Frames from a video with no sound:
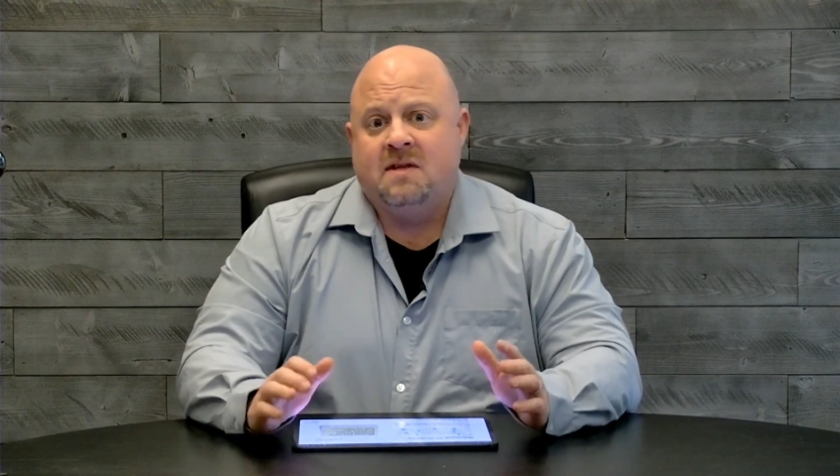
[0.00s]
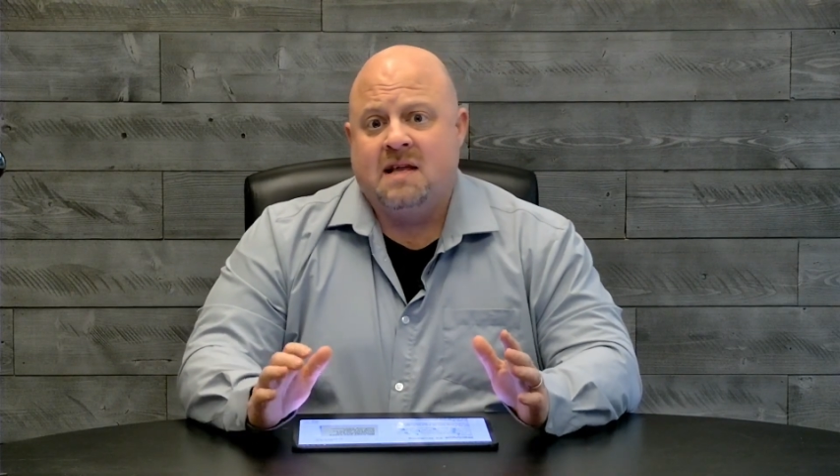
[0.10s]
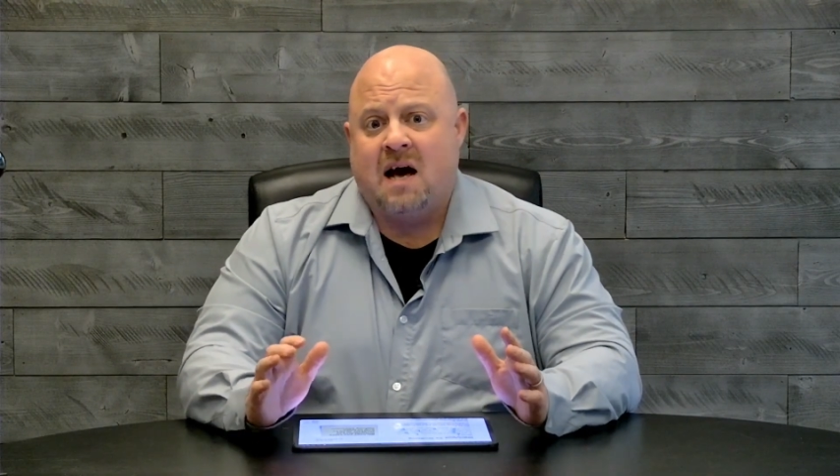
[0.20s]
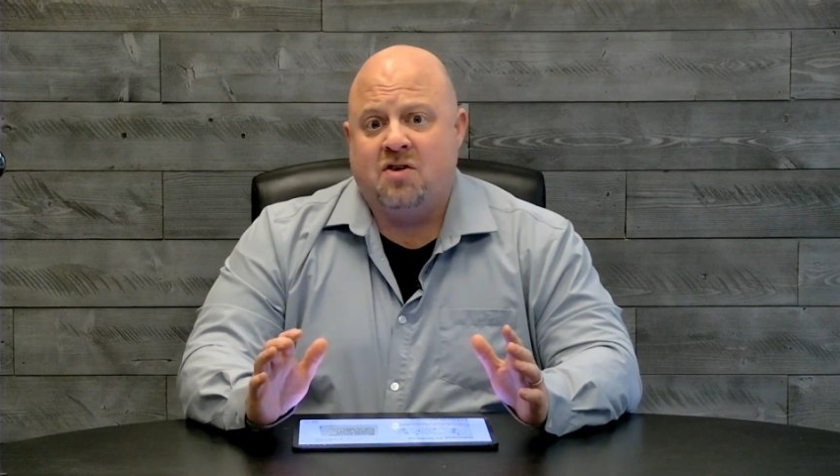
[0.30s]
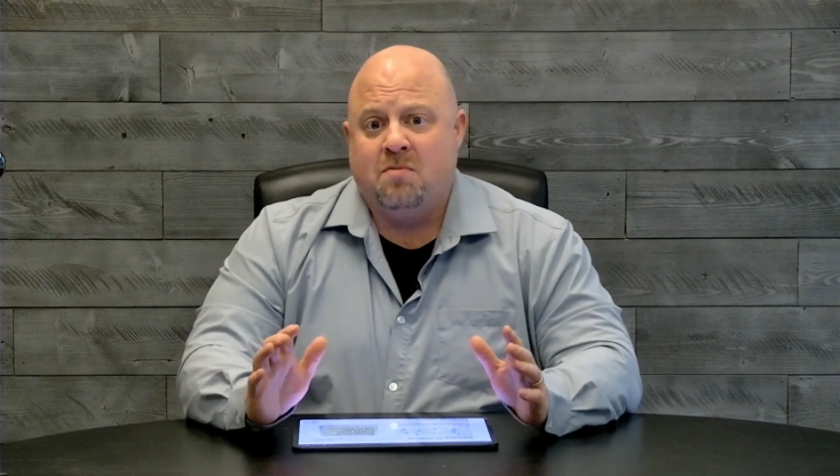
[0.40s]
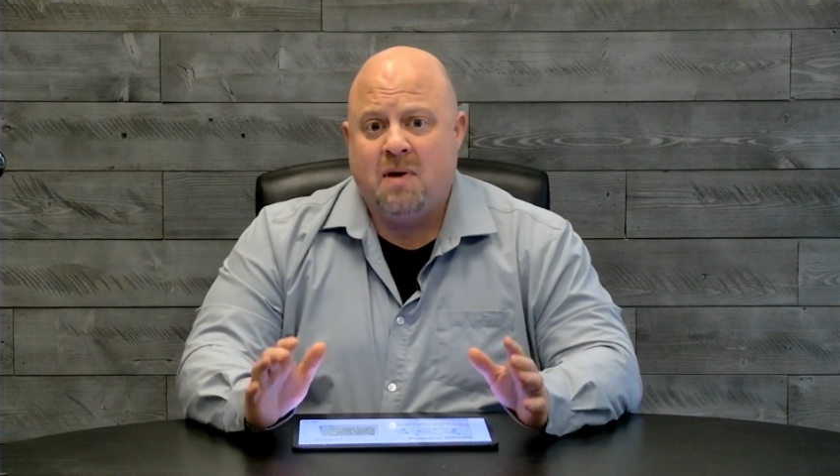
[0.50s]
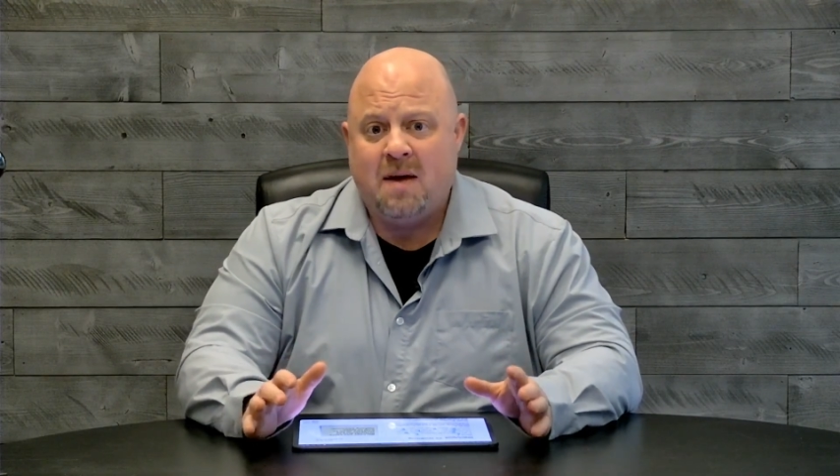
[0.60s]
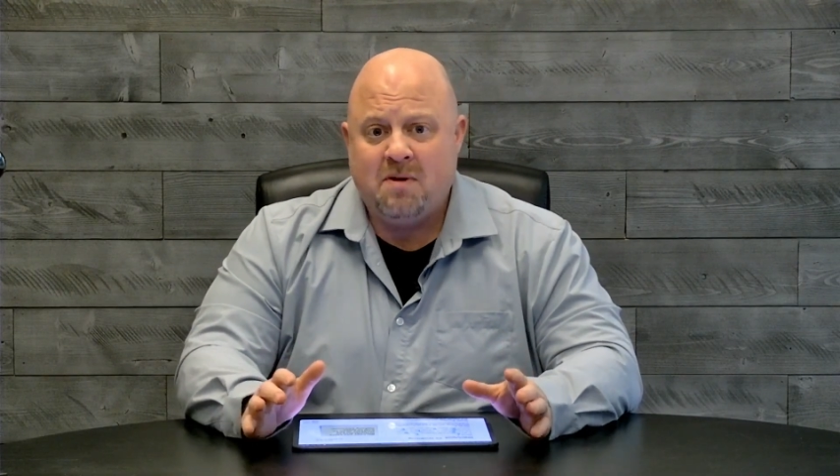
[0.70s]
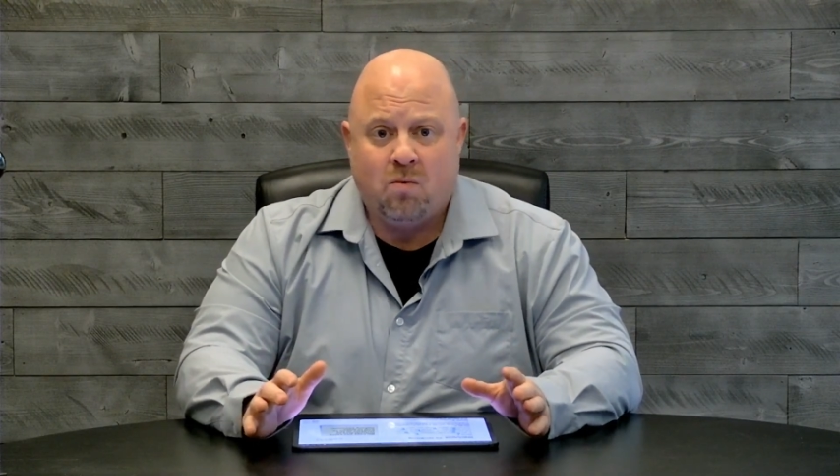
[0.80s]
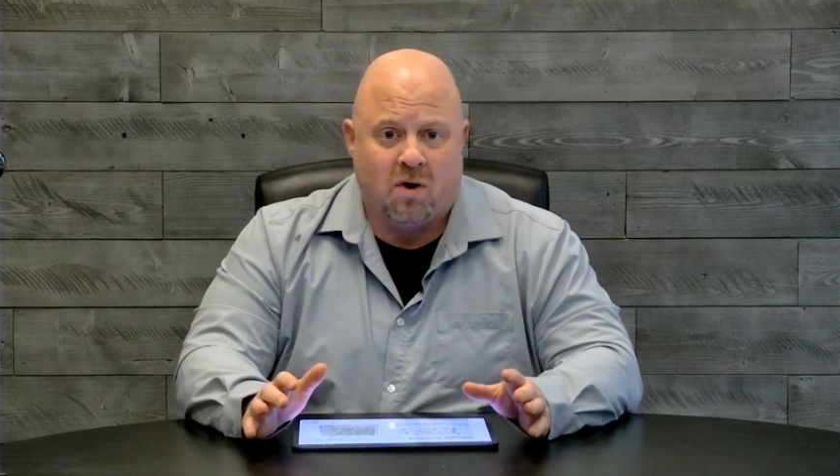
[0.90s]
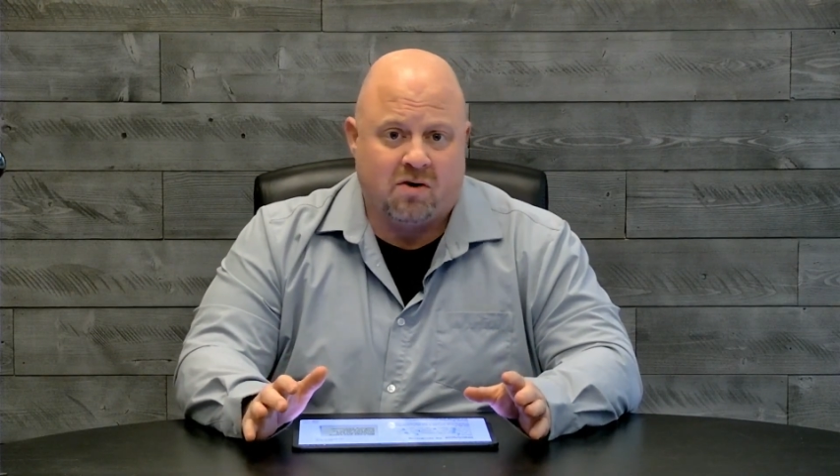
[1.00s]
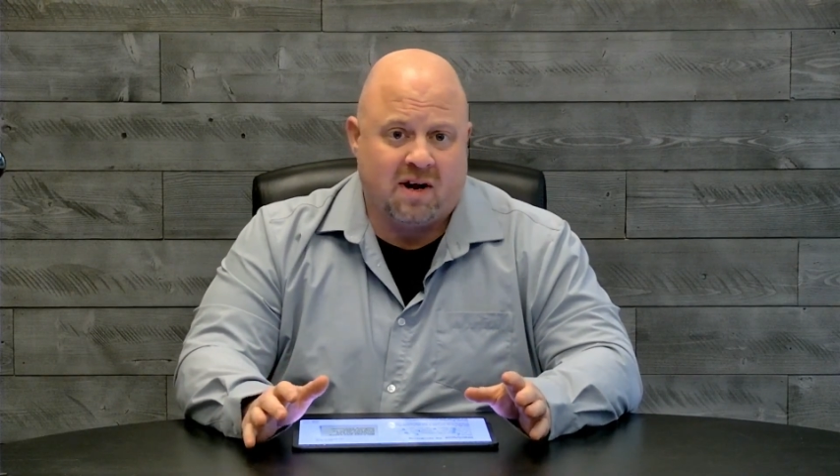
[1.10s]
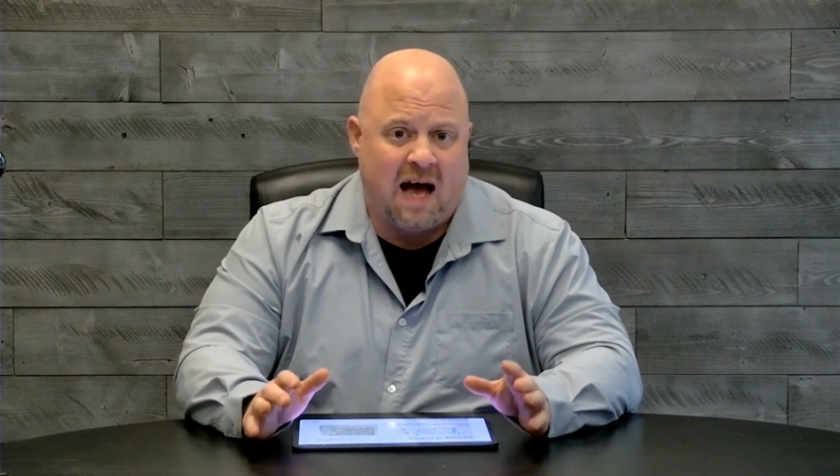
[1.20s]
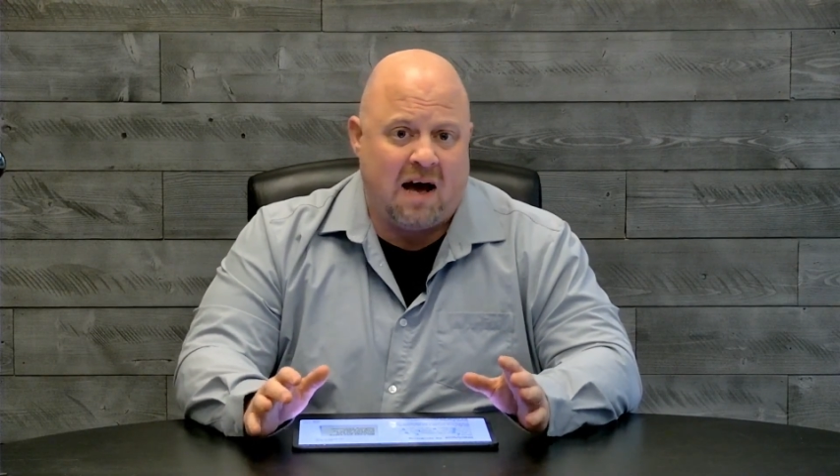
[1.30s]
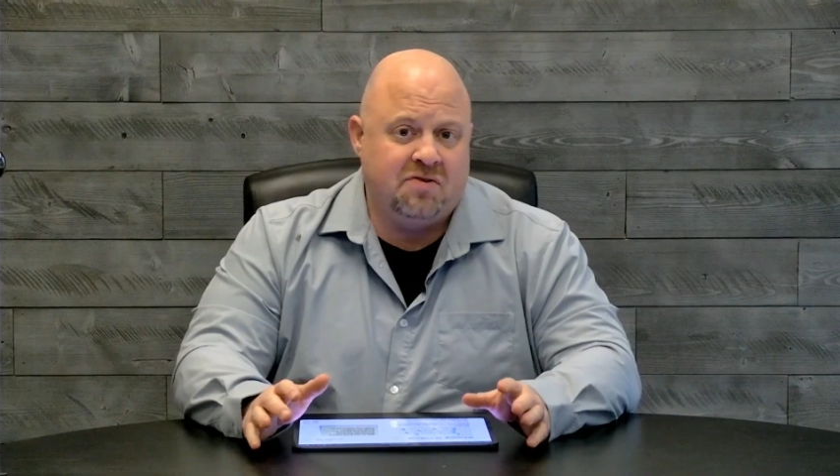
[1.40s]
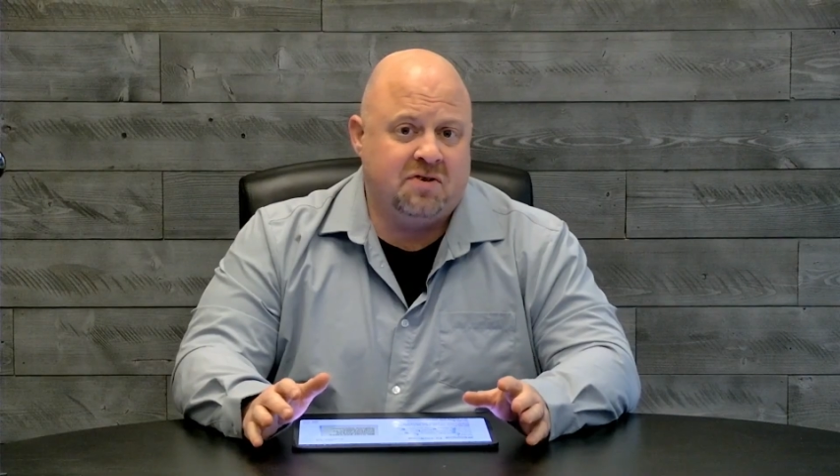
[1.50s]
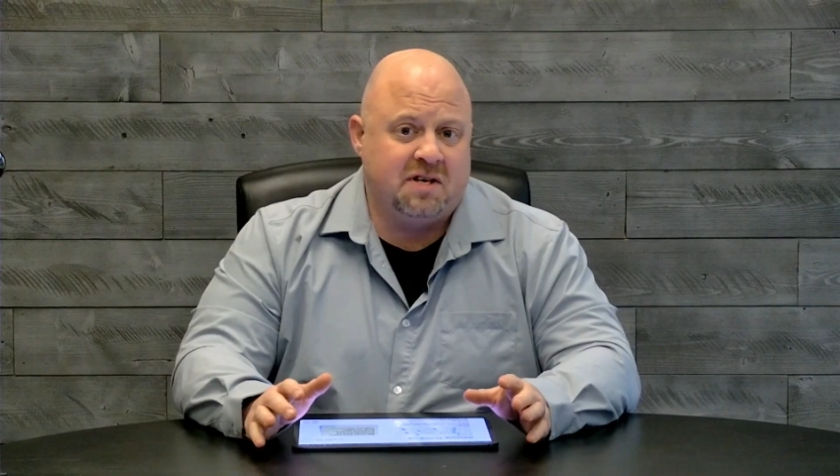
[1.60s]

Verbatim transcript: Now, you may be wondering how you